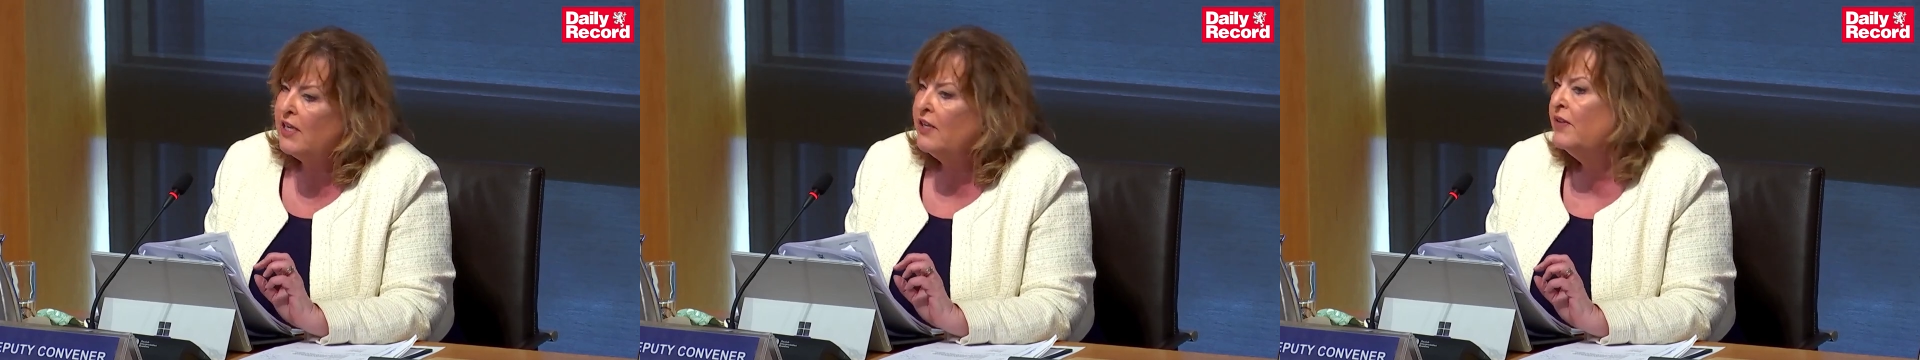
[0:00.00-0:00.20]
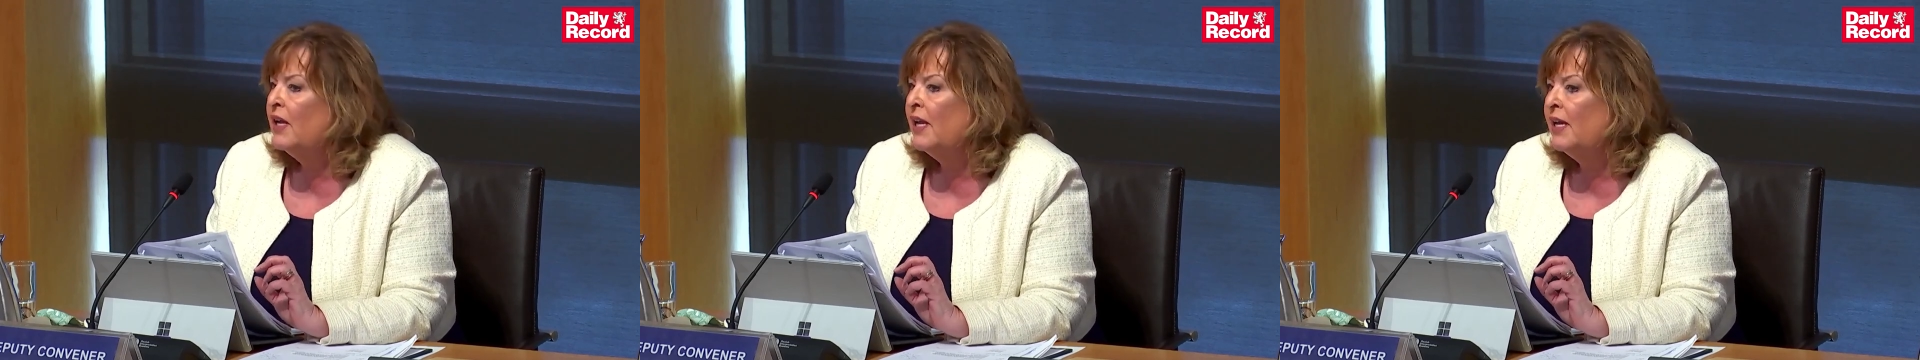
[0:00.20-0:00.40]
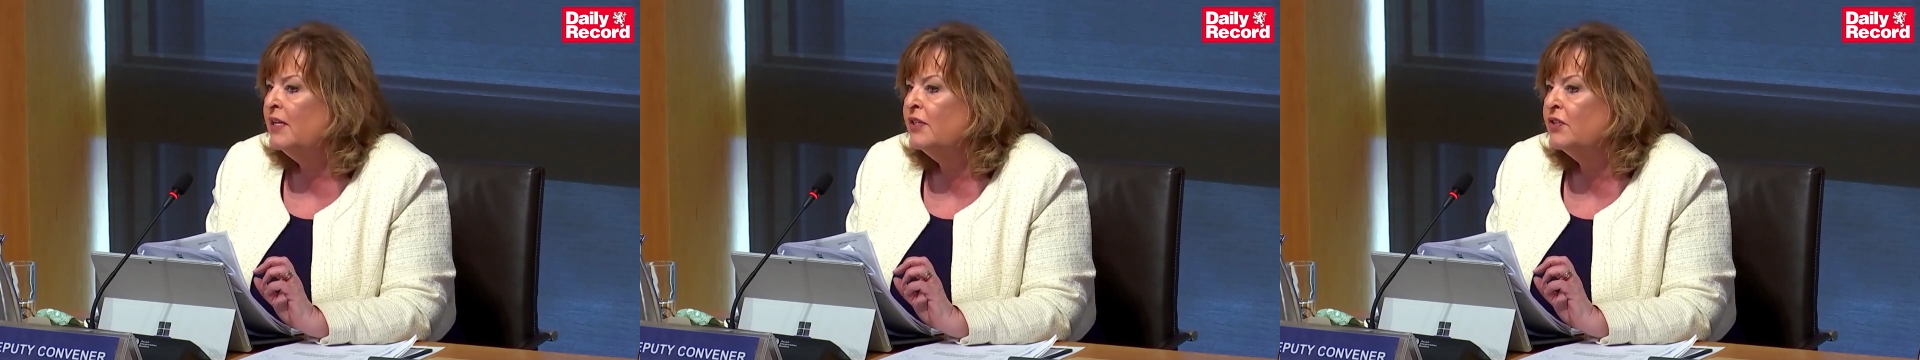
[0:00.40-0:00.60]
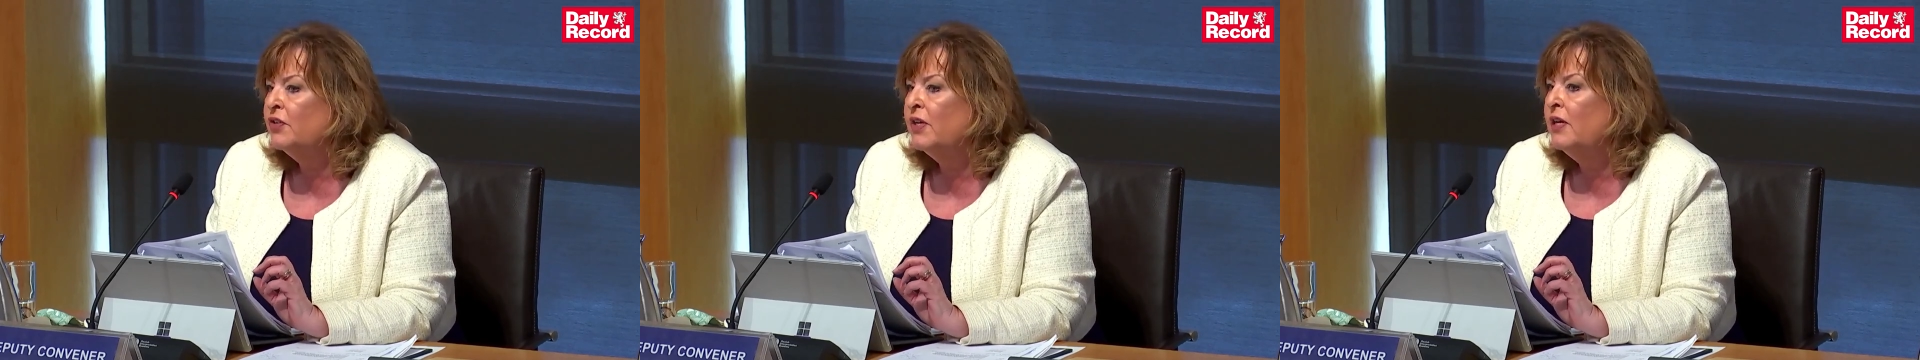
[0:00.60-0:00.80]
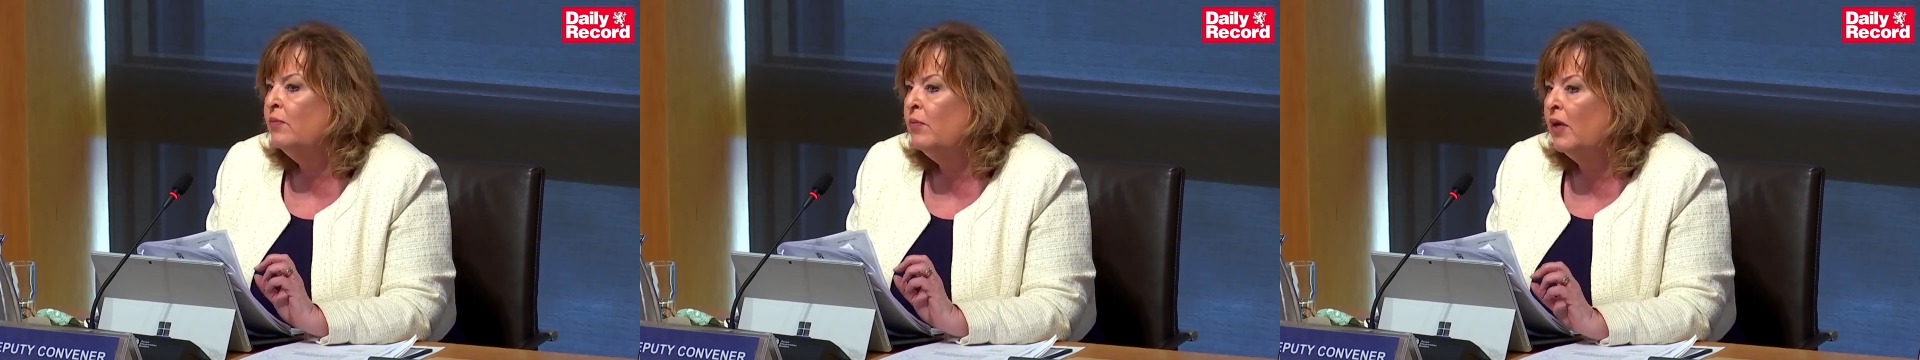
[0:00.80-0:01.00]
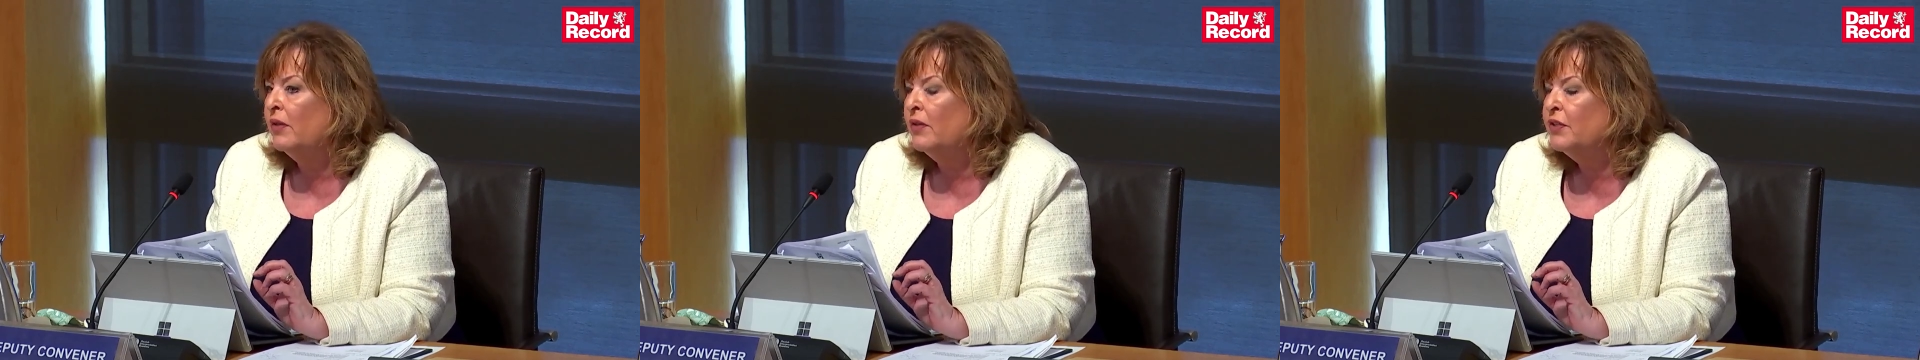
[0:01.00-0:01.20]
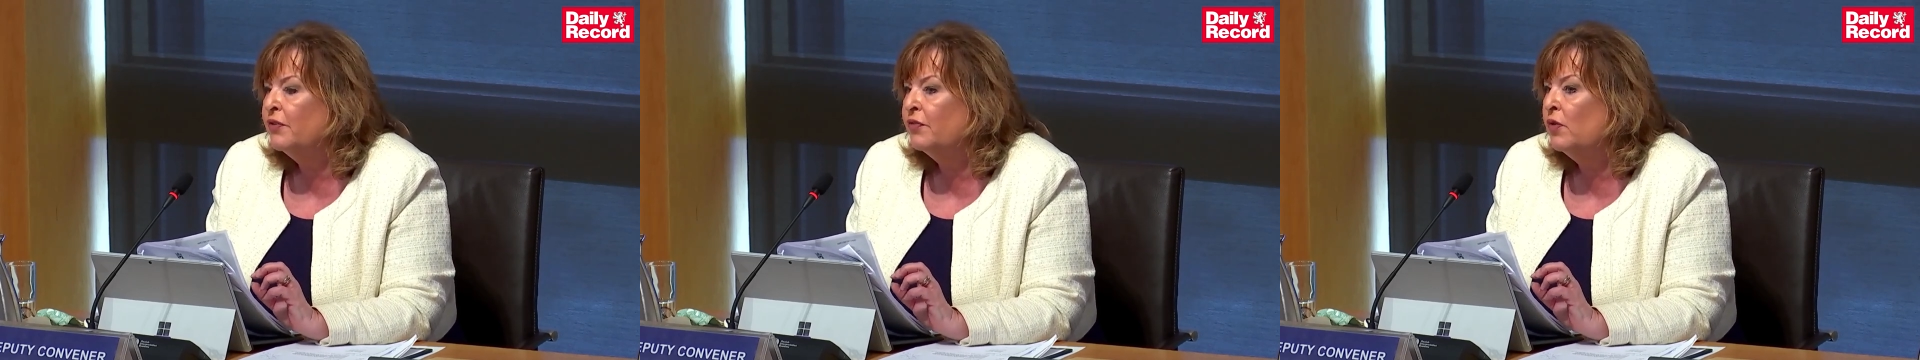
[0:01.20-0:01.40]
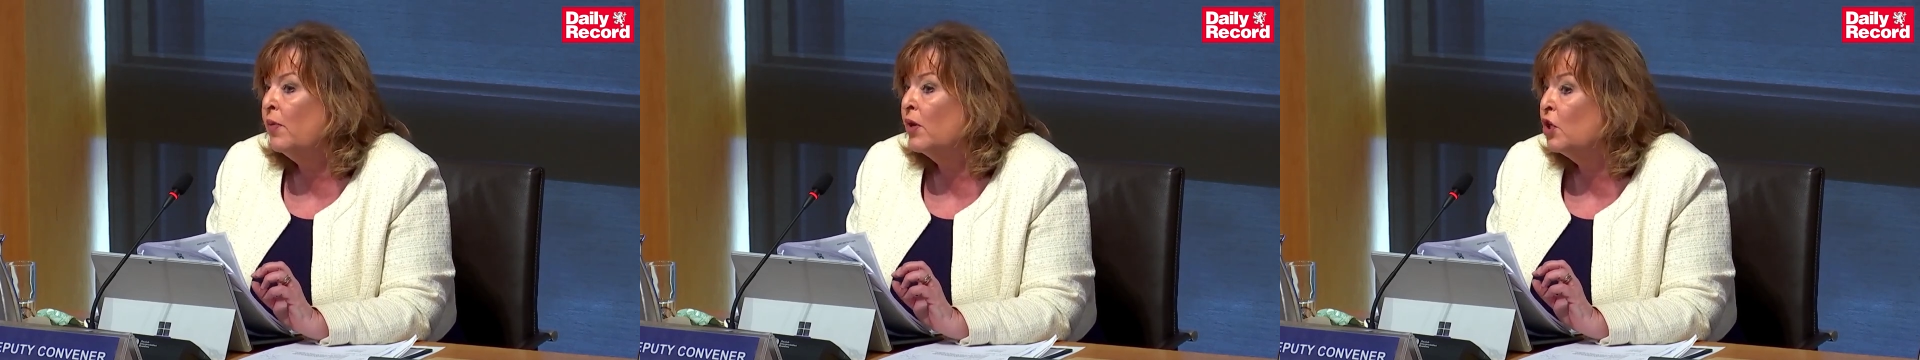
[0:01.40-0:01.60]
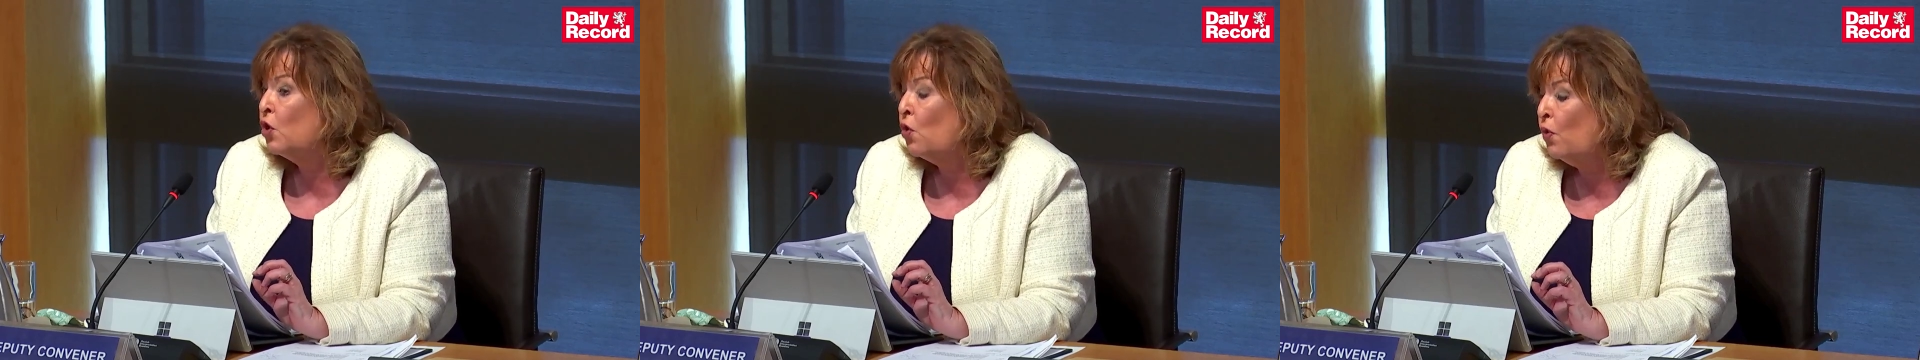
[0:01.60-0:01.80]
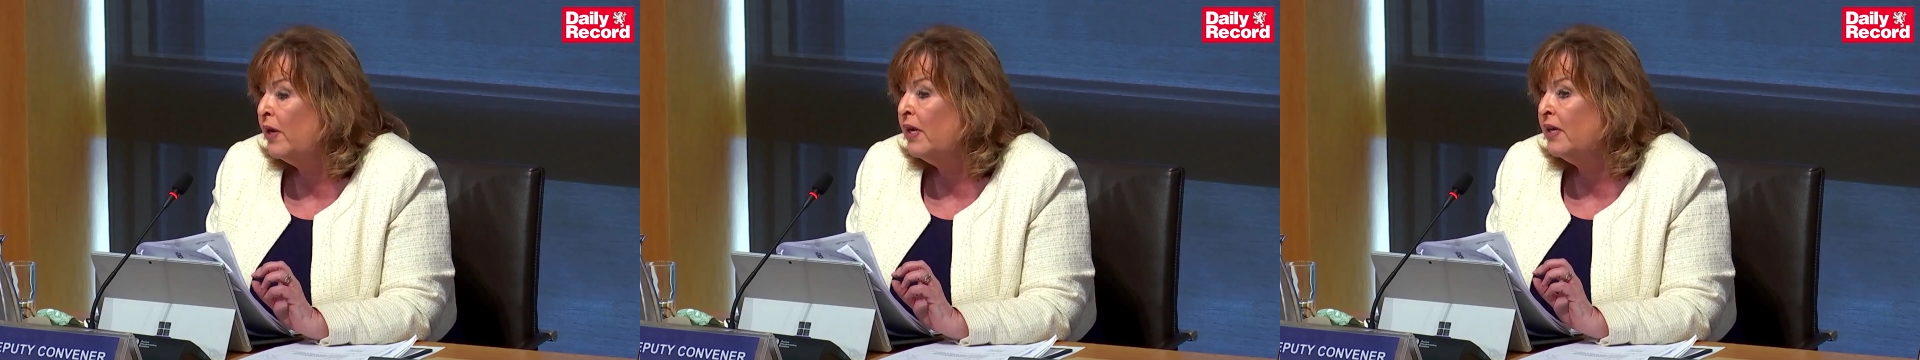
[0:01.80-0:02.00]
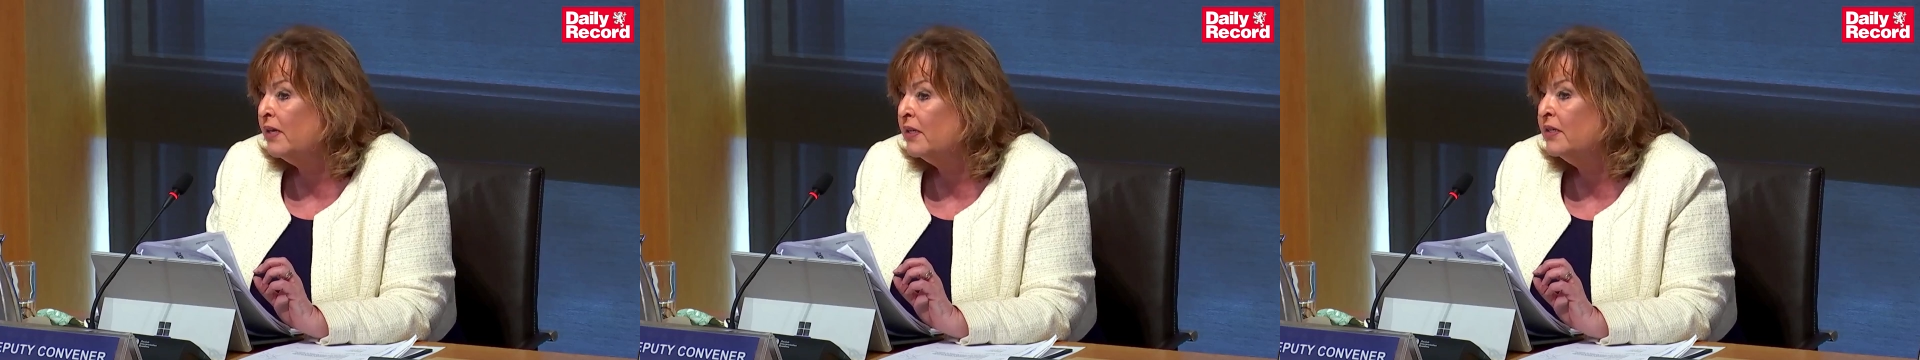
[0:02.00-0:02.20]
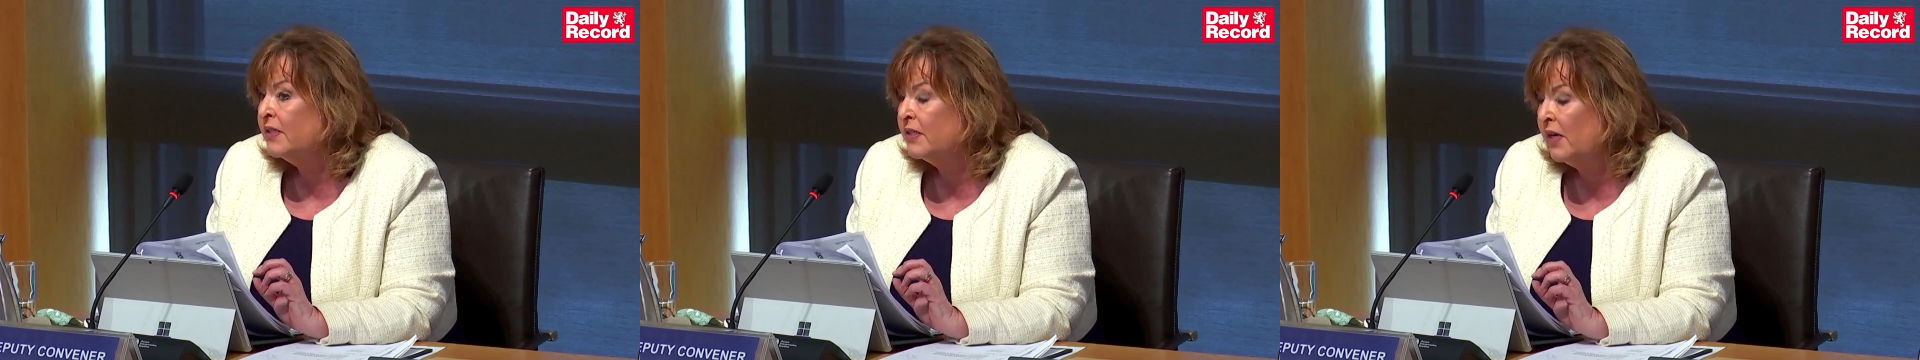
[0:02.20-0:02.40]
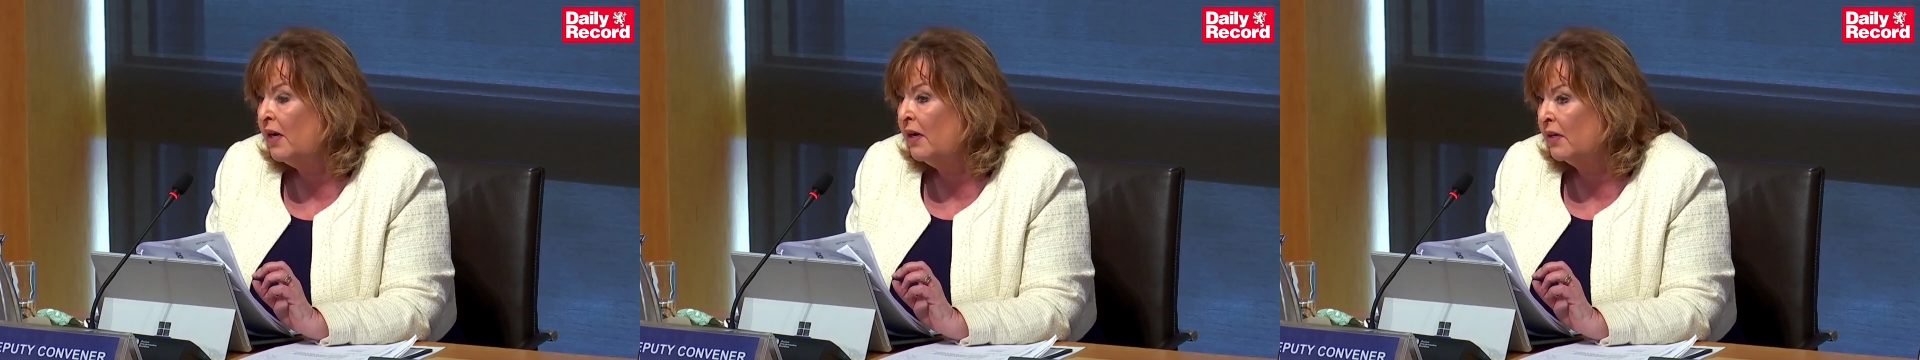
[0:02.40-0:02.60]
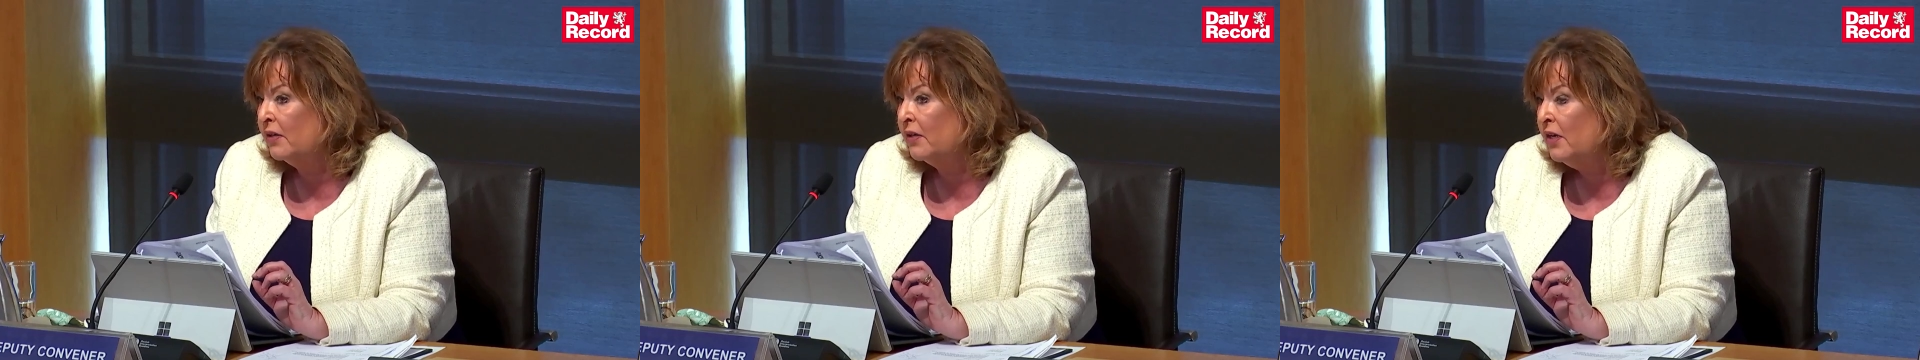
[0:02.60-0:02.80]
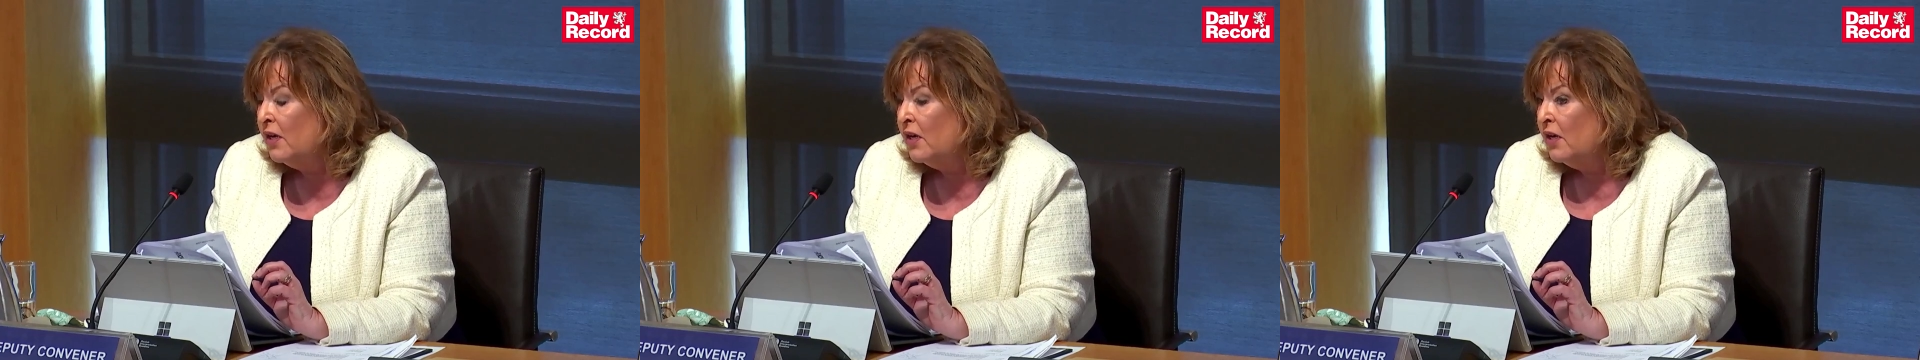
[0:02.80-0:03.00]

in the last three months from a going concern